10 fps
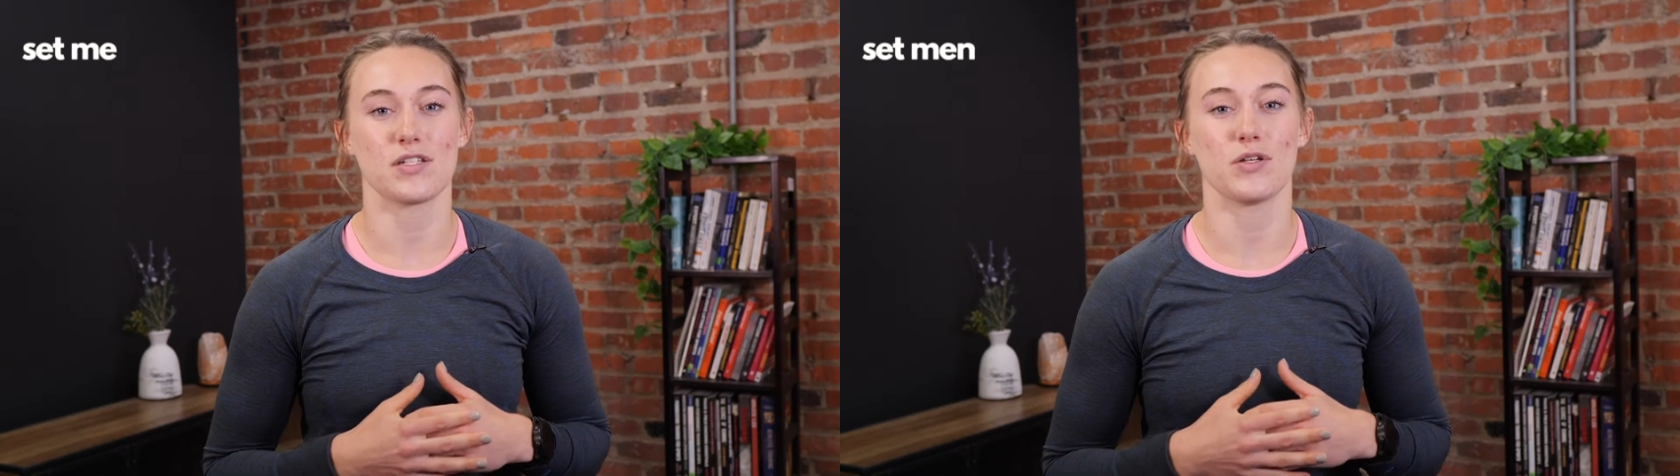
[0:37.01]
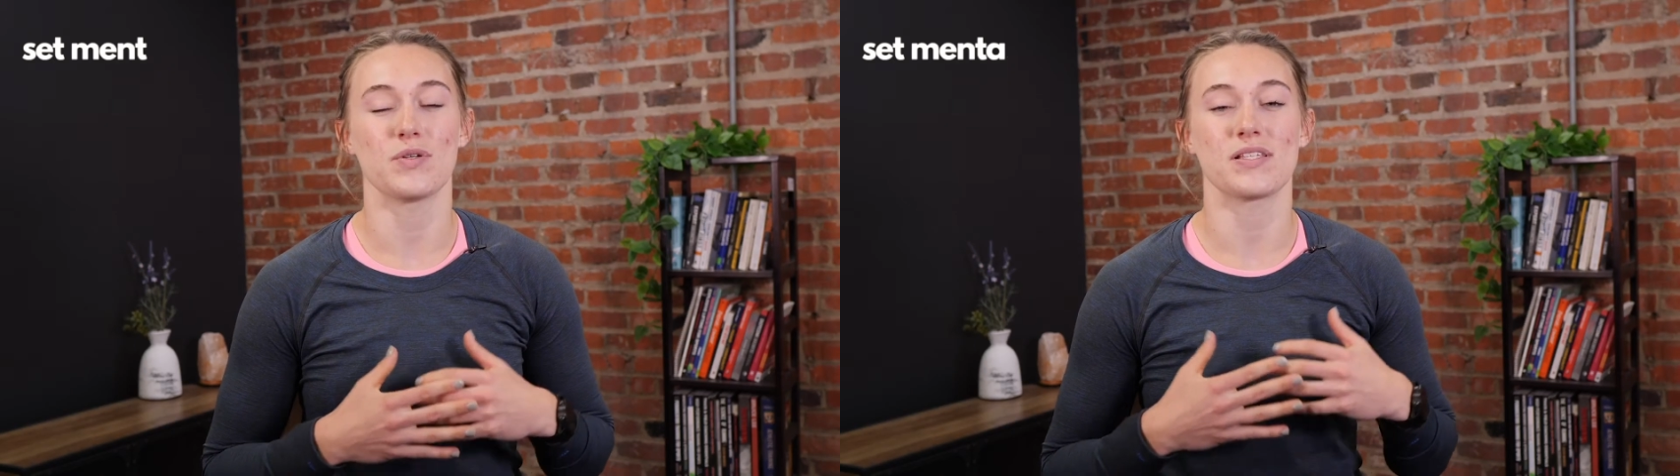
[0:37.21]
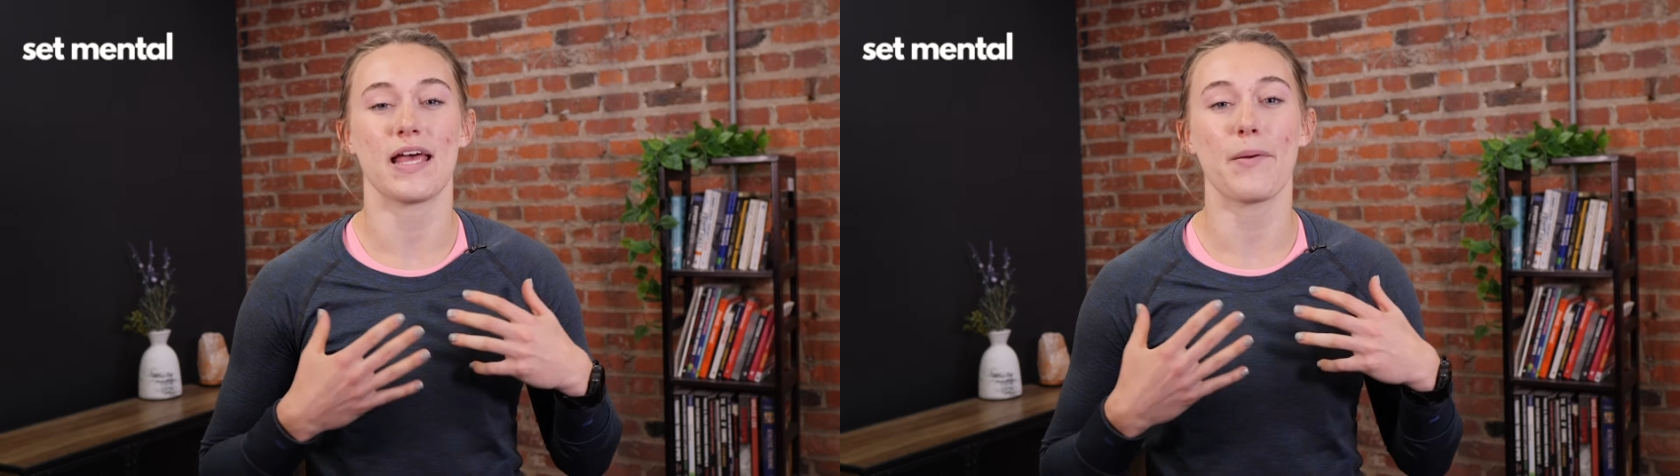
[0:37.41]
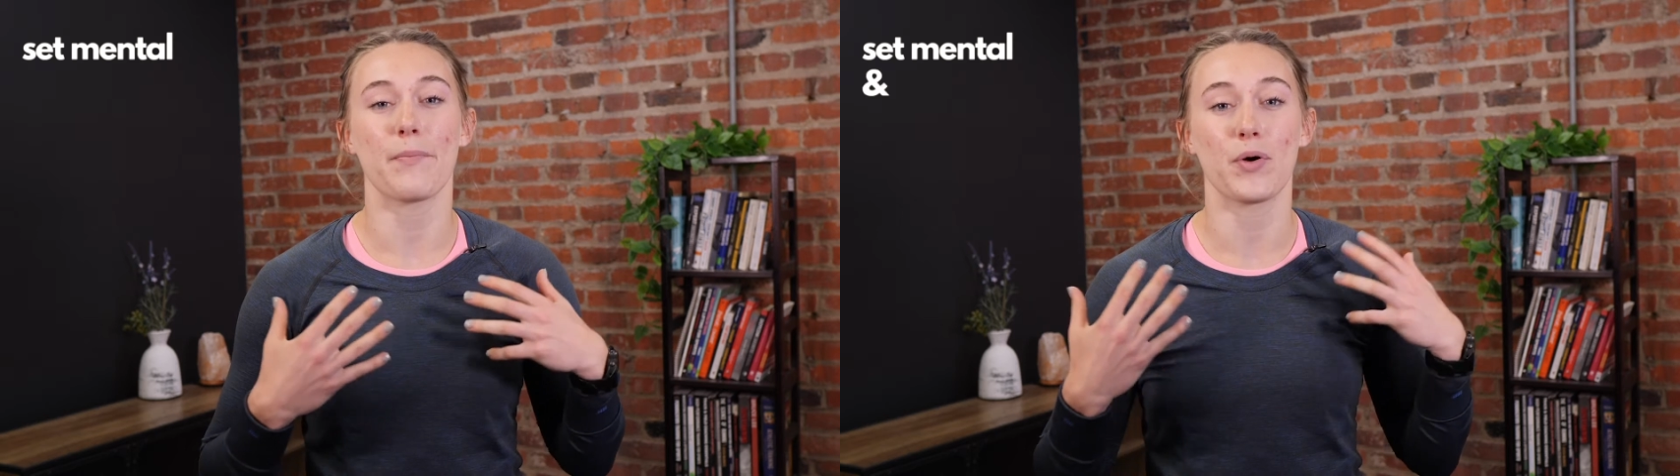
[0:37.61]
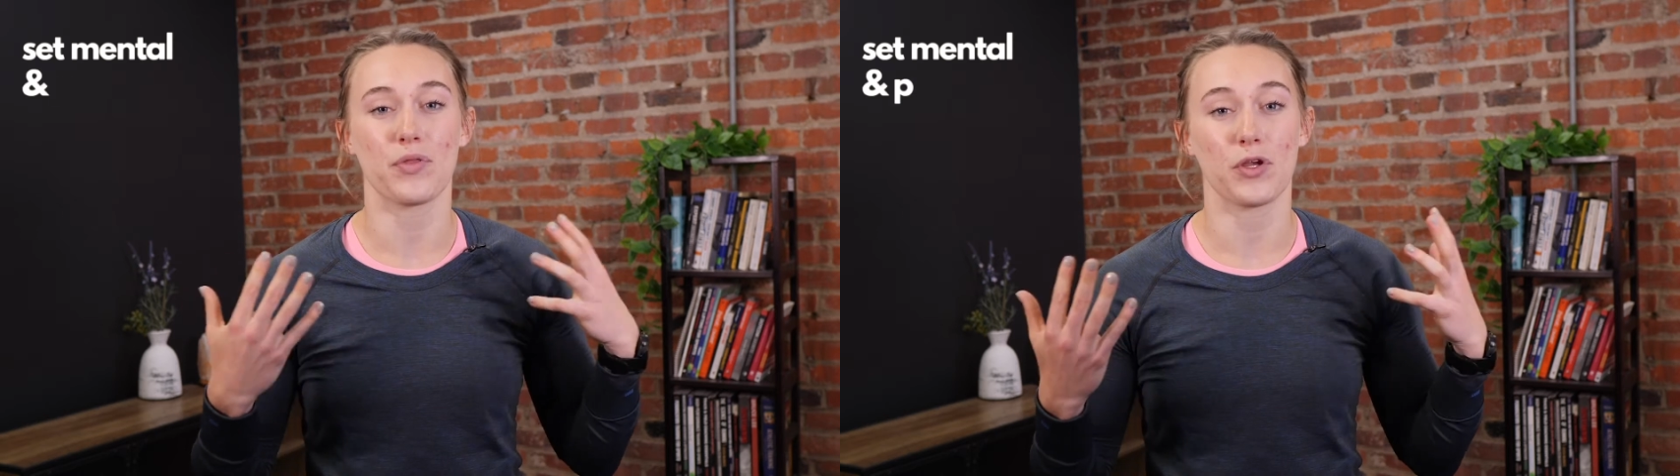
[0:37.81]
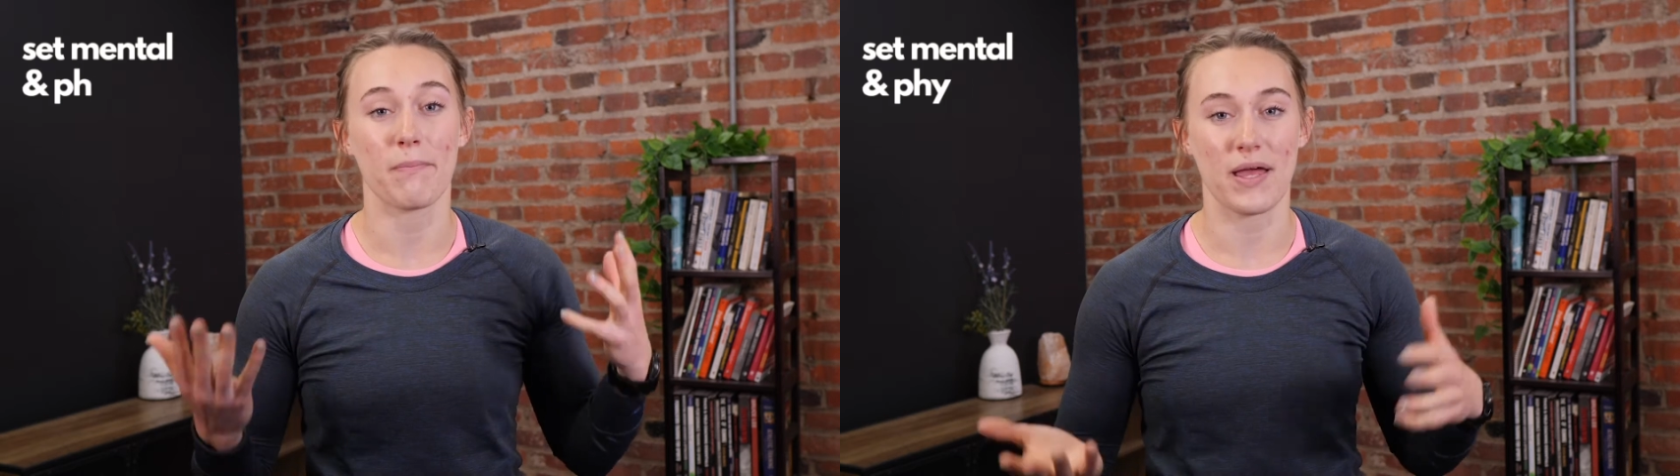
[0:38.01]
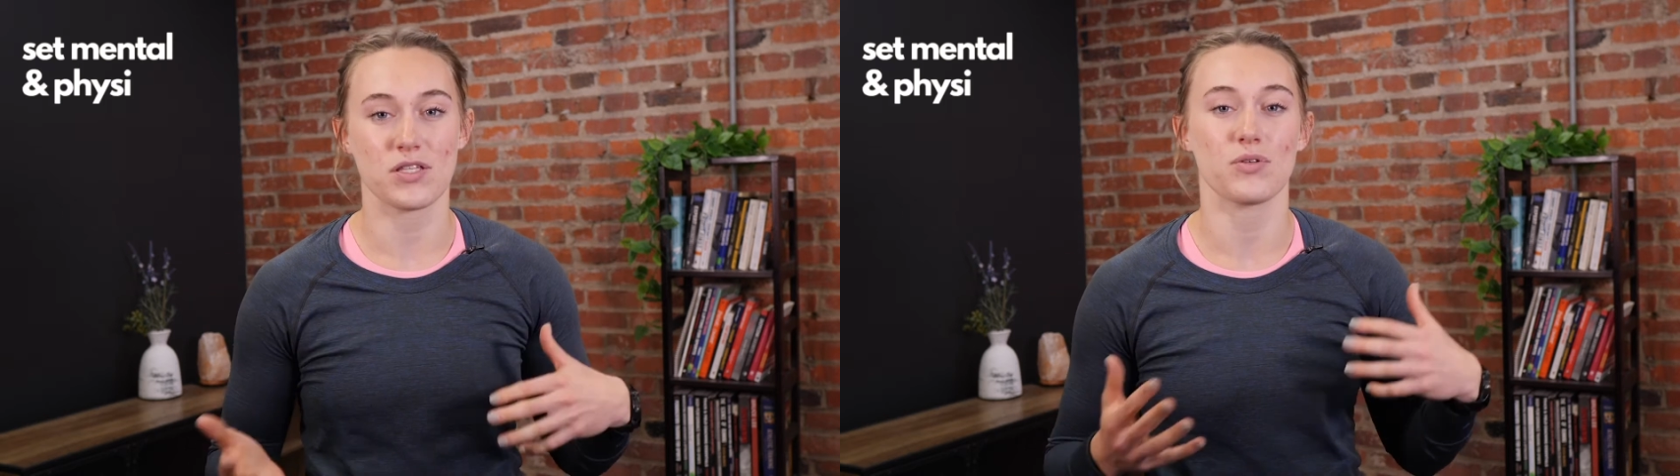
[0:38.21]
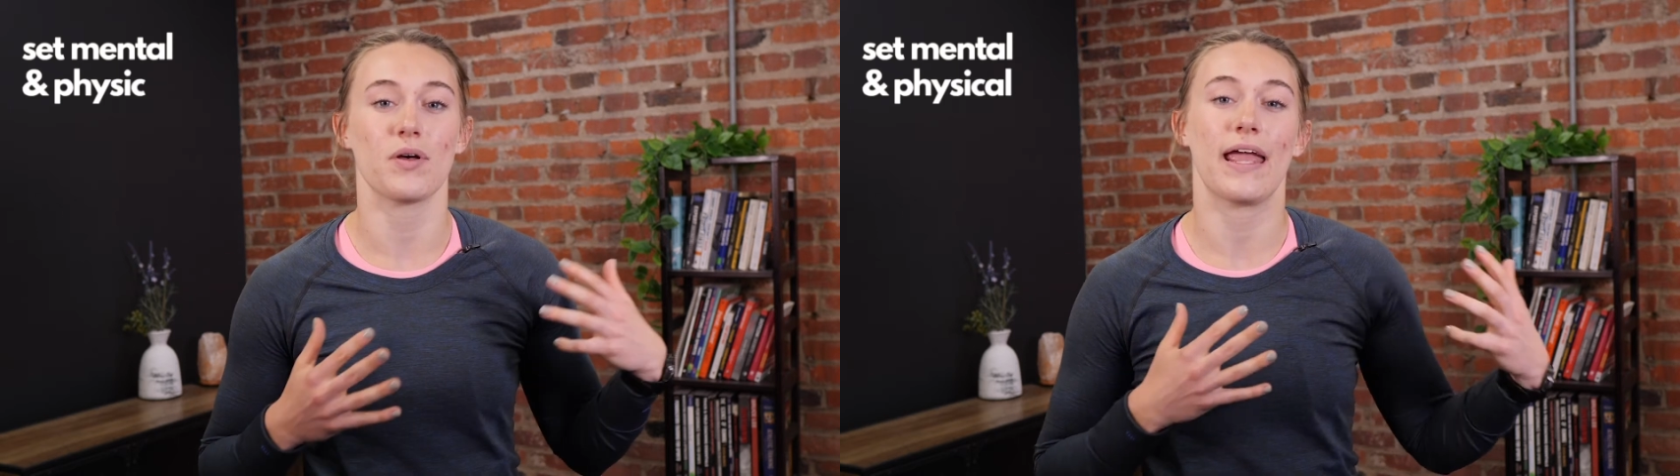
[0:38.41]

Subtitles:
to set both your mental